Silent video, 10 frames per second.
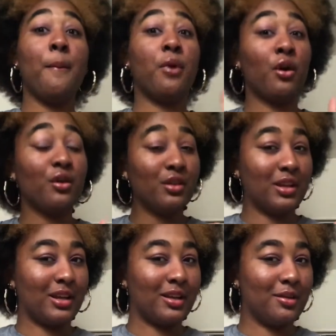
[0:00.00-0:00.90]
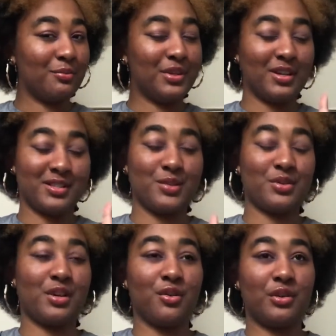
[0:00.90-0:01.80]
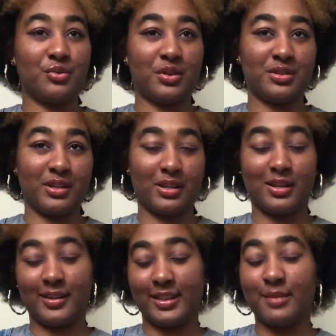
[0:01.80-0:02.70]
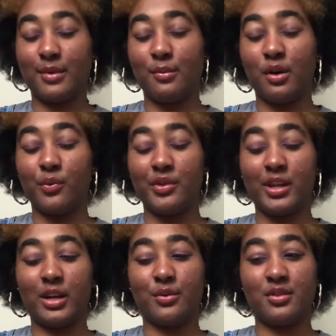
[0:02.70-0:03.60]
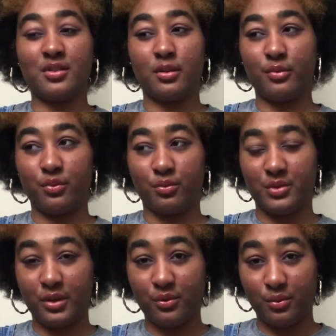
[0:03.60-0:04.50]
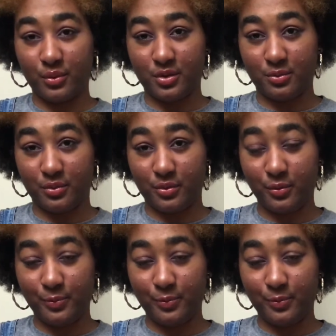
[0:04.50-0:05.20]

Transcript: partly because I was scared to dress like it, because I thought my mom would think I was a devil worshiper.